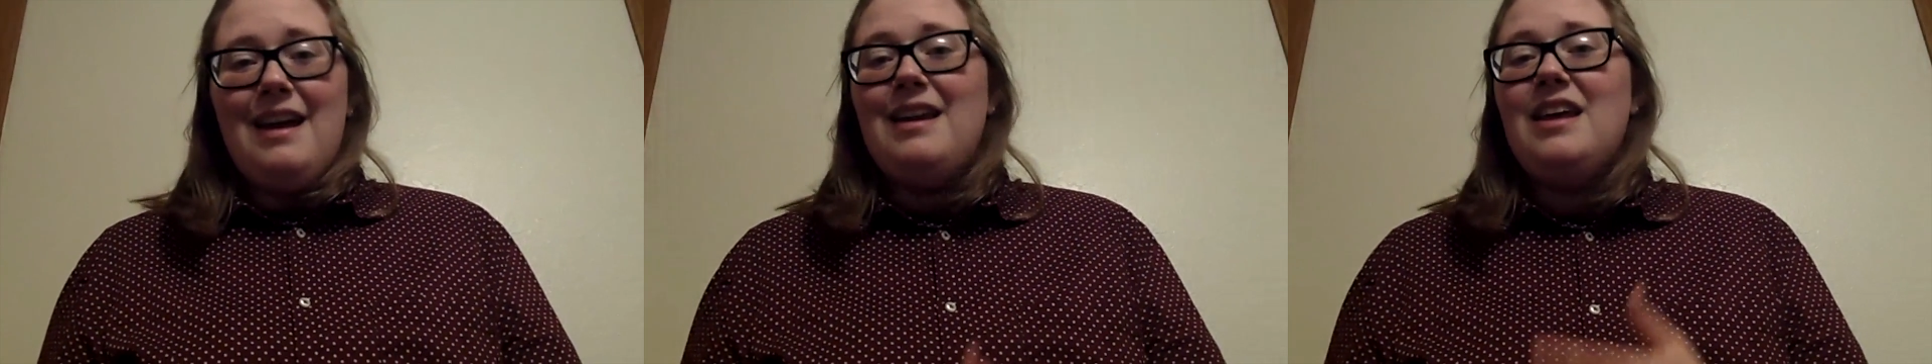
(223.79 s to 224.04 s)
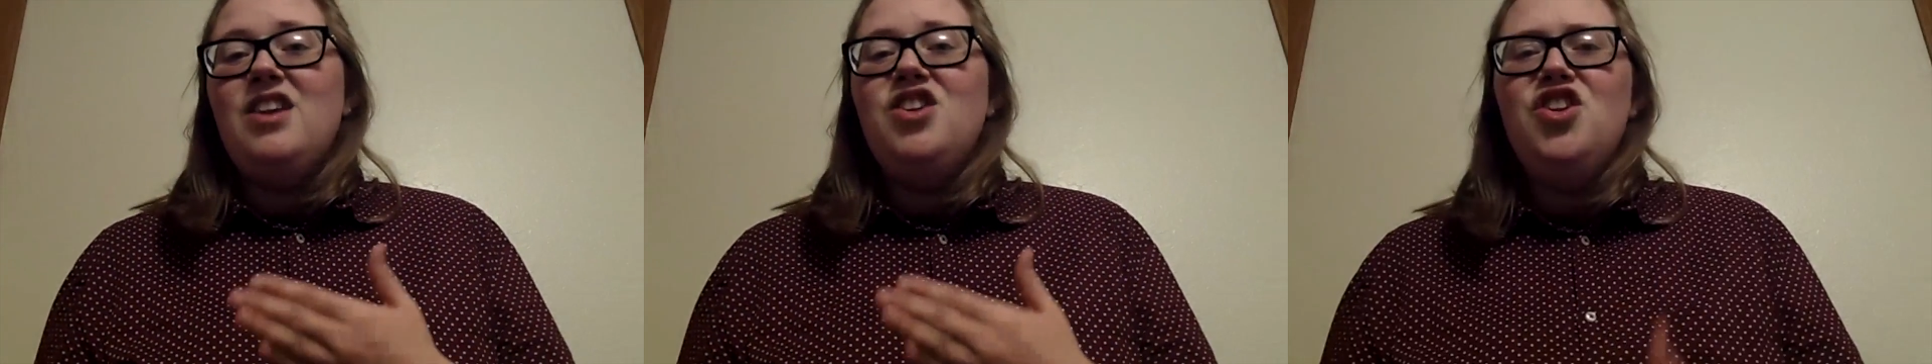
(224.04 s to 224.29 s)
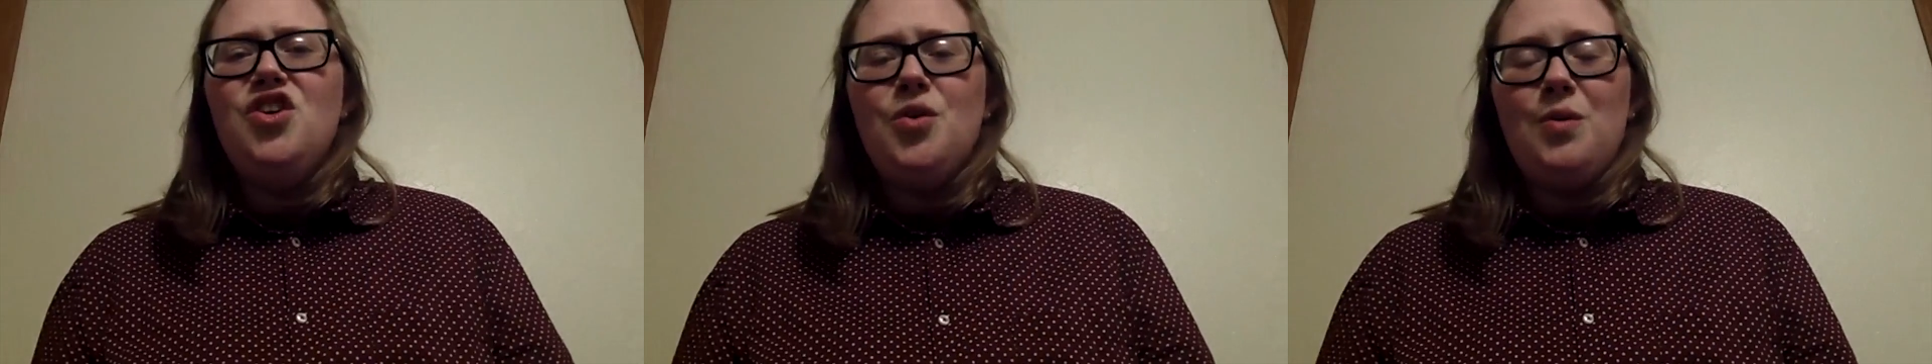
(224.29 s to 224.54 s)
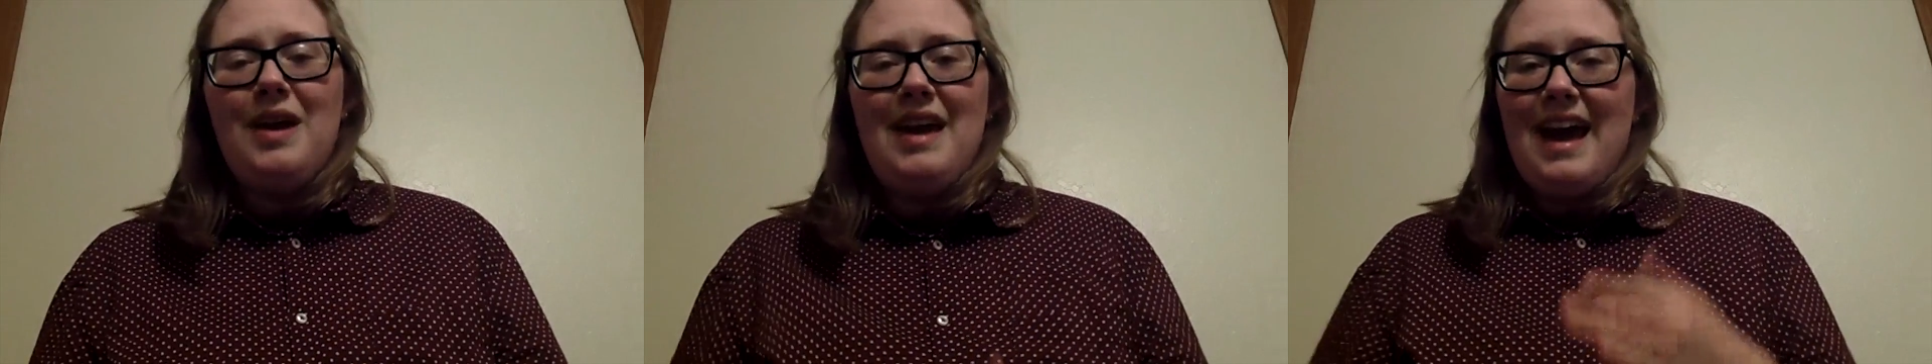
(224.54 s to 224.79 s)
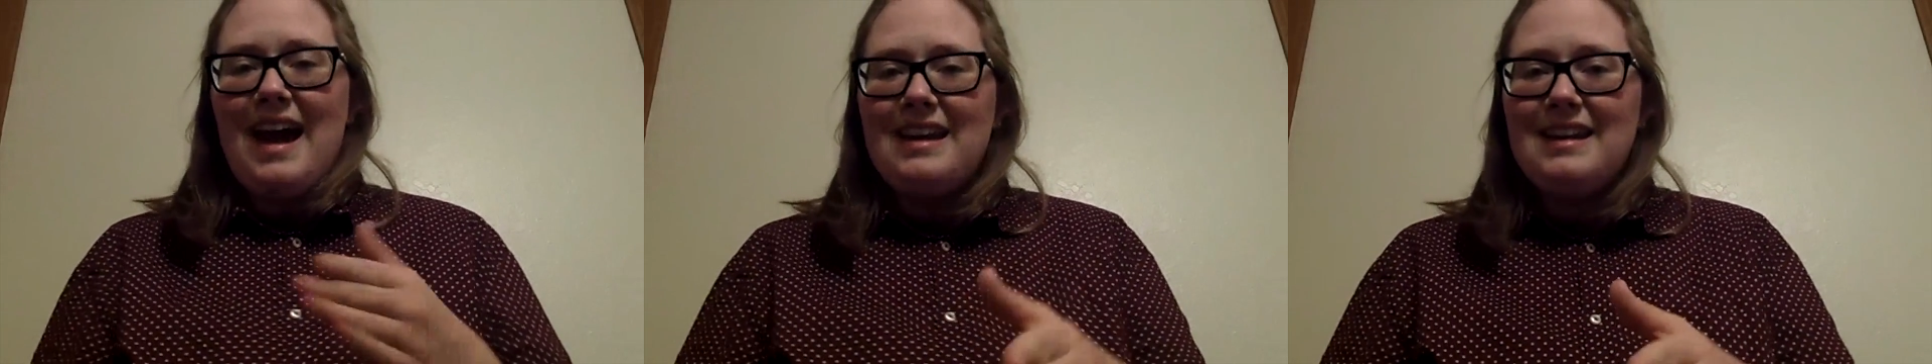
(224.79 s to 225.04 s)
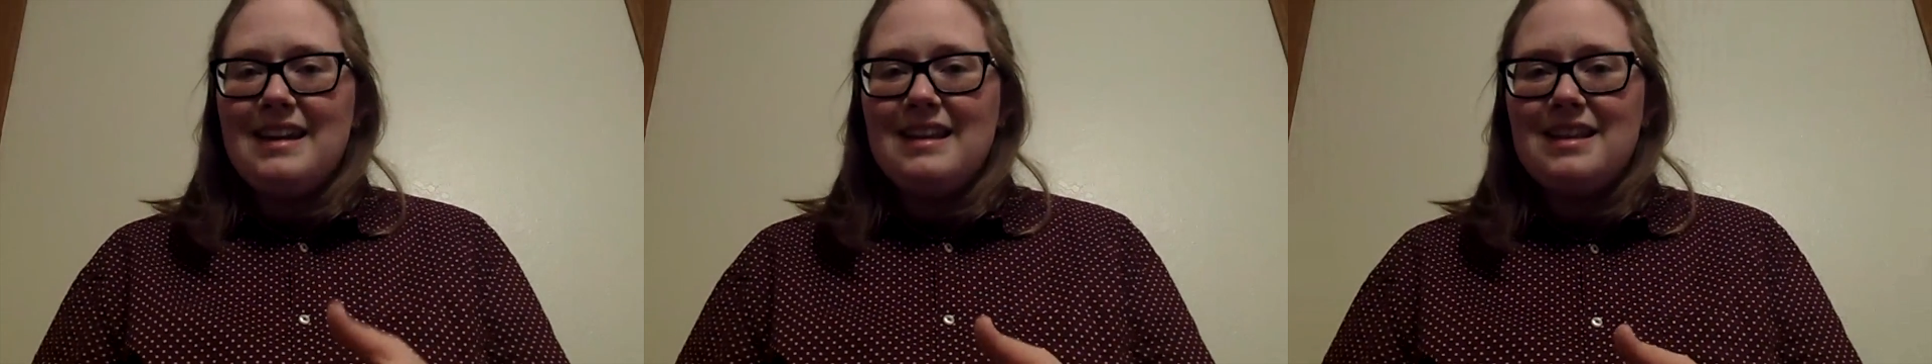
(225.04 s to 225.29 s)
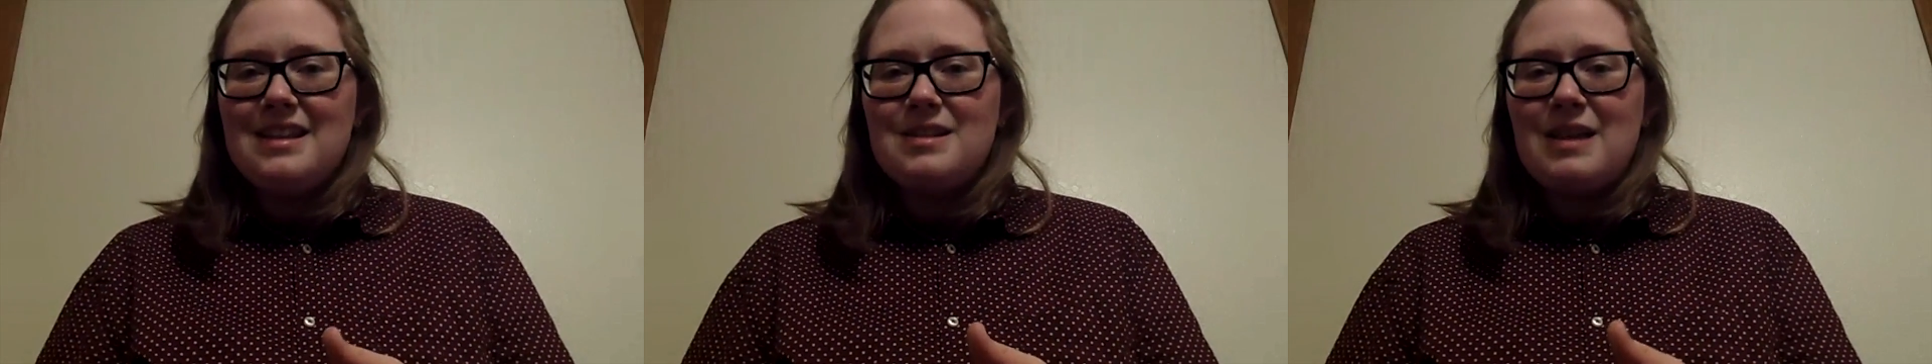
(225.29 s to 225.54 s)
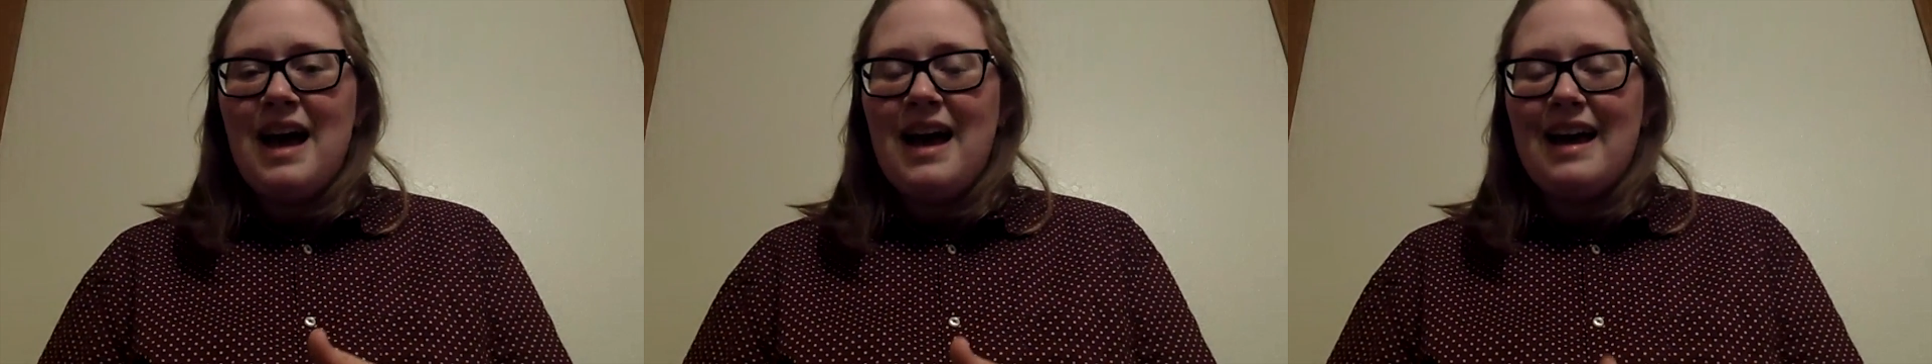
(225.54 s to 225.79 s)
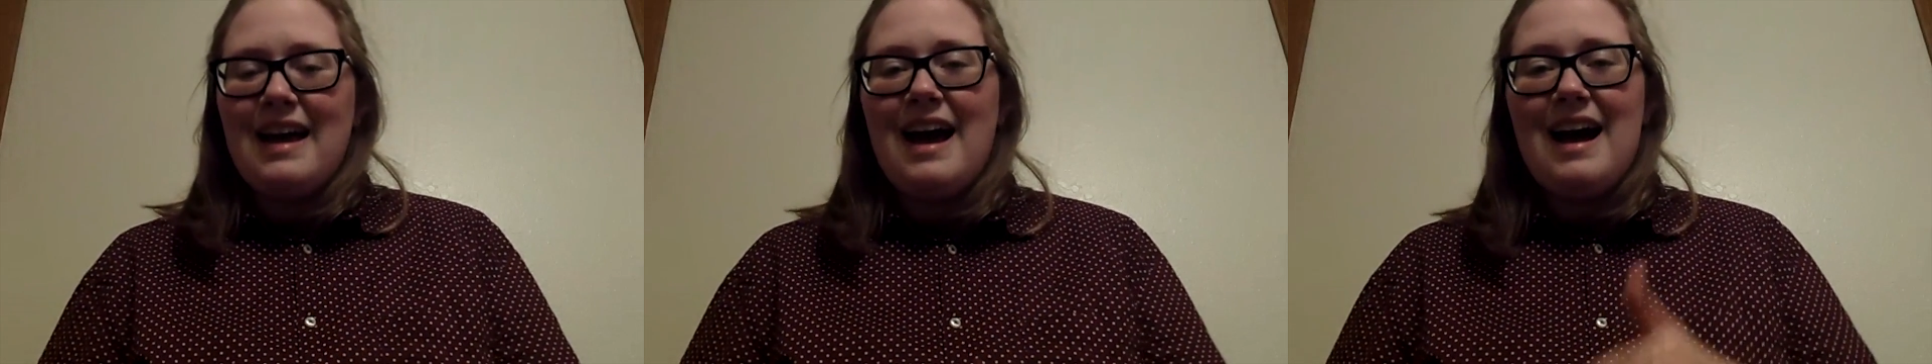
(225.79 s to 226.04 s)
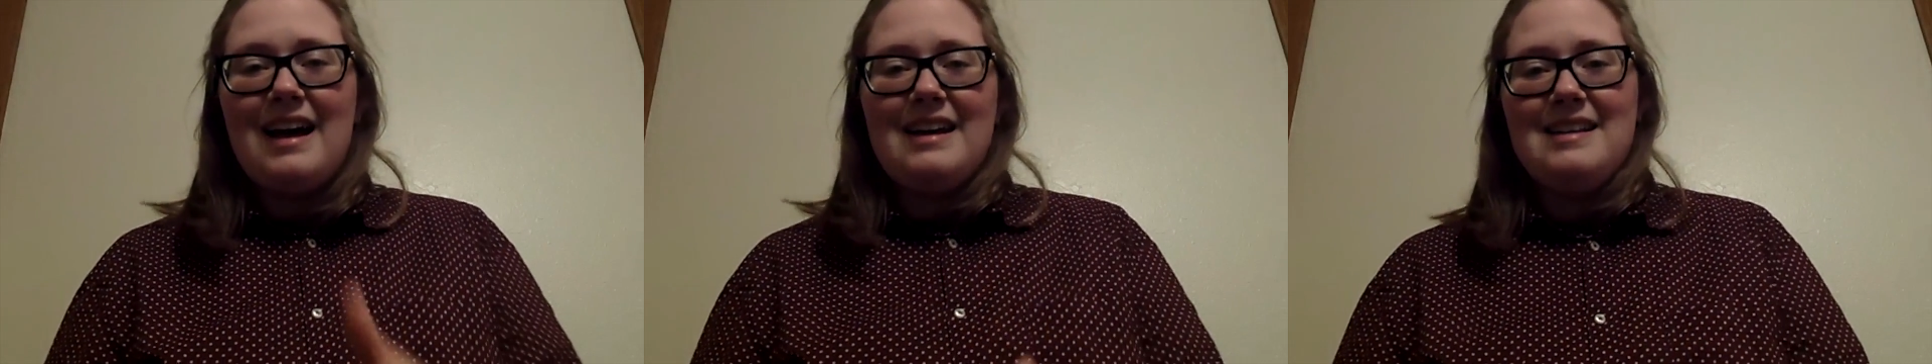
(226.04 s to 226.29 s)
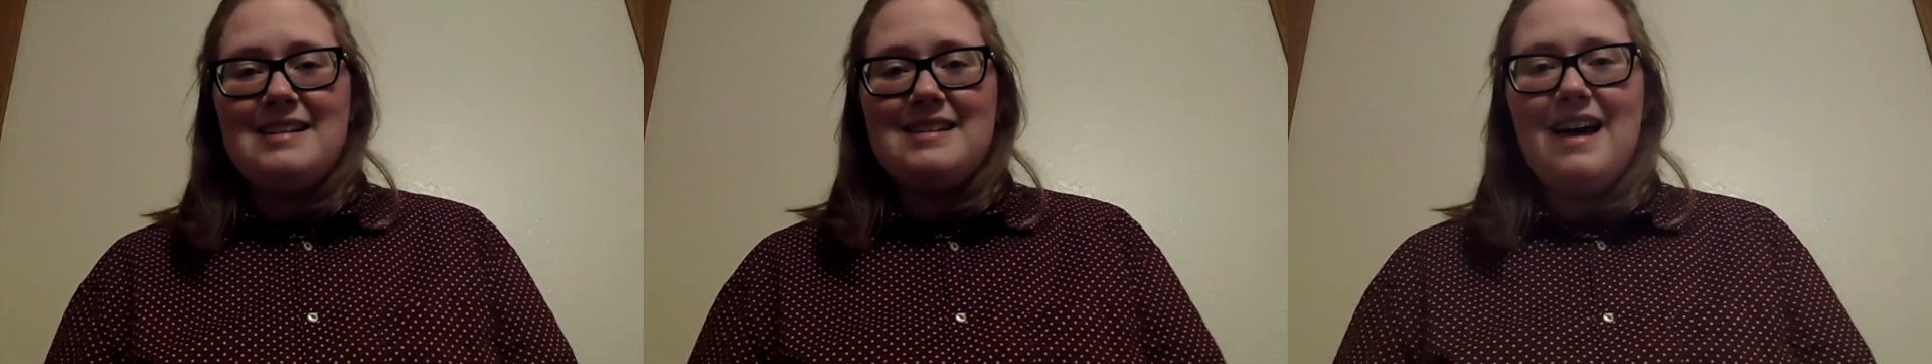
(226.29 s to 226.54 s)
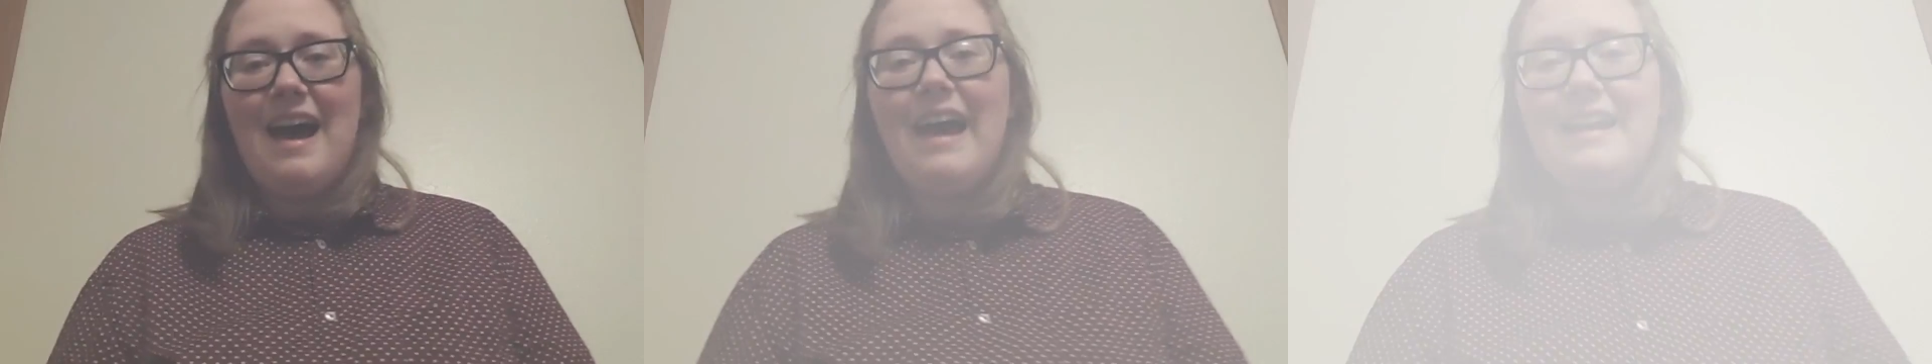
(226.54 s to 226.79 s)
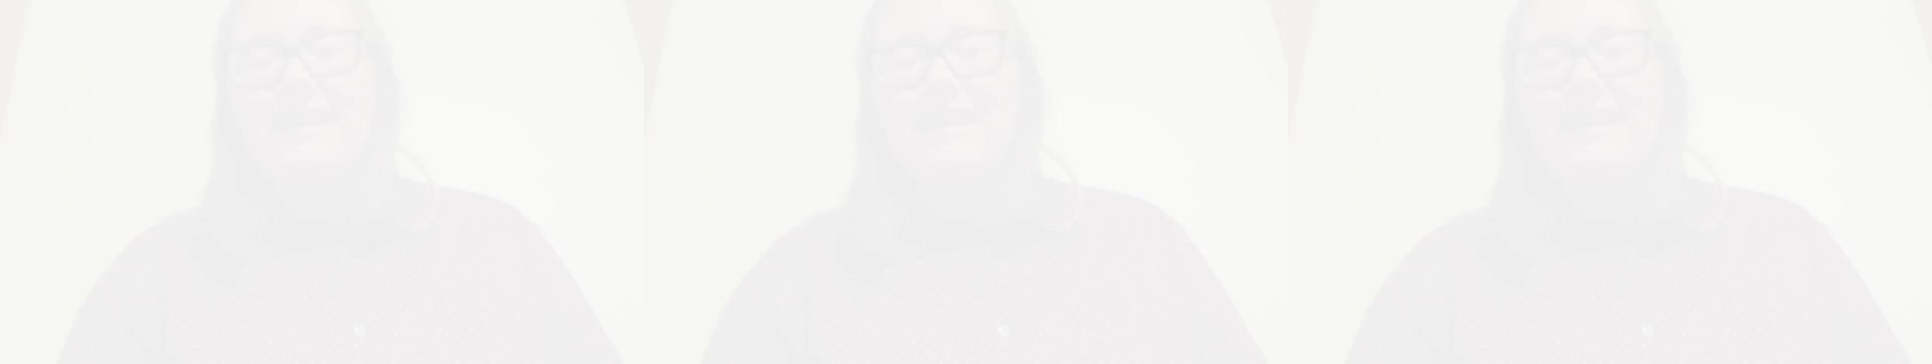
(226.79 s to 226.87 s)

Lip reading: And he knew he had to get this guy on his side,